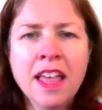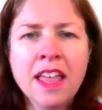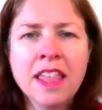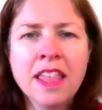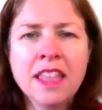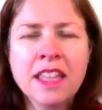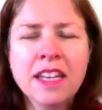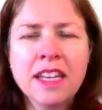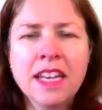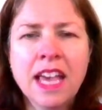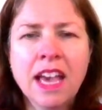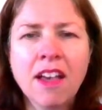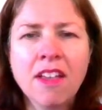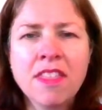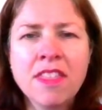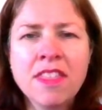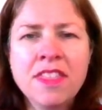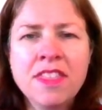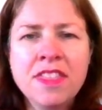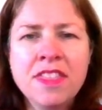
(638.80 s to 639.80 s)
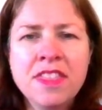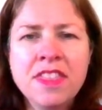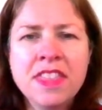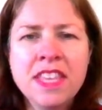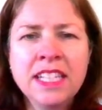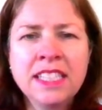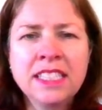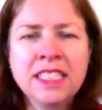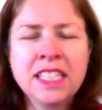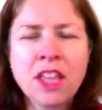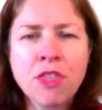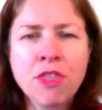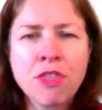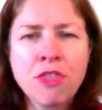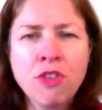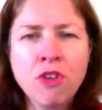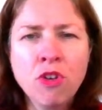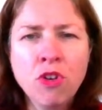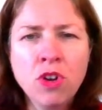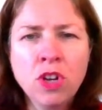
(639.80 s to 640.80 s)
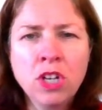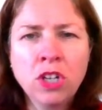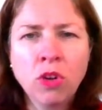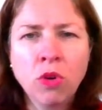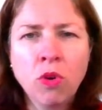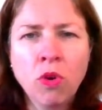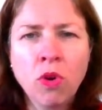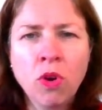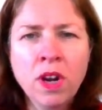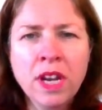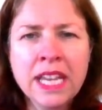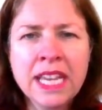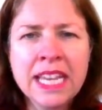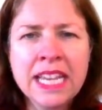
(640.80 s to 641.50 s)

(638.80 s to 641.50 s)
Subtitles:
Now, this third law